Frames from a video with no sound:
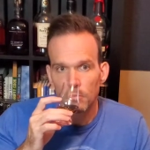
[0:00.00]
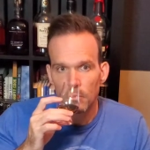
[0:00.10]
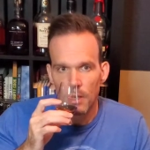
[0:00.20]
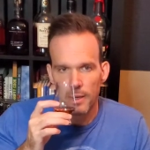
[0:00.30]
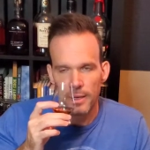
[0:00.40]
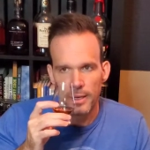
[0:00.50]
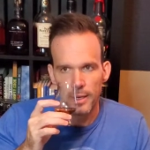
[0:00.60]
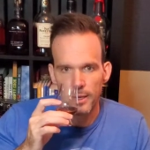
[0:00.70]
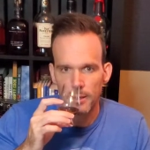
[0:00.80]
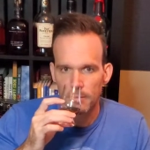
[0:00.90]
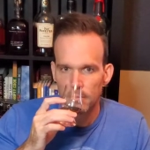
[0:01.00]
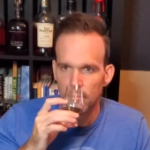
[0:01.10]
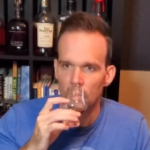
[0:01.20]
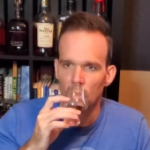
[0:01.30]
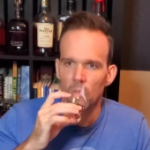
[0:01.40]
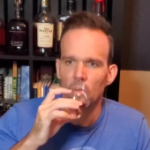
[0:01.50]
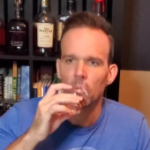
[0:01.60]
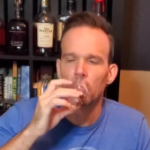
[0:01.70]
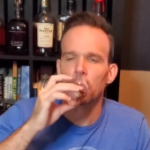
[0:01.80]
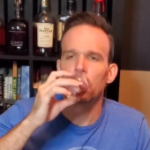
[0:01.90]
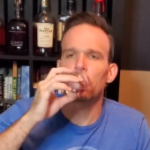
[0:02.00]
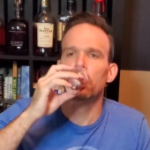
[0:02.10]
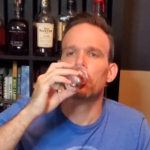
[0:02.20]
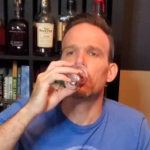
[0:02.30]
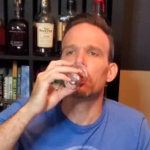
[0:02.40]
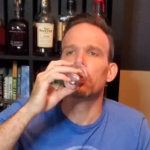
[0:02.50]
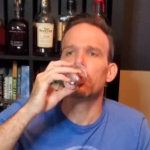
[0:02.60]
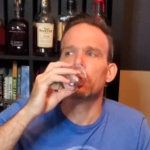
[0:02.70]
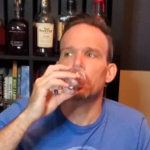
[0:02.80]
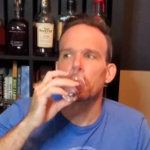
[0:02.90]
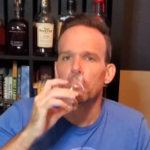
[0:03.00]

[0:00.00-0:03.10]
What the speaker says: (silence)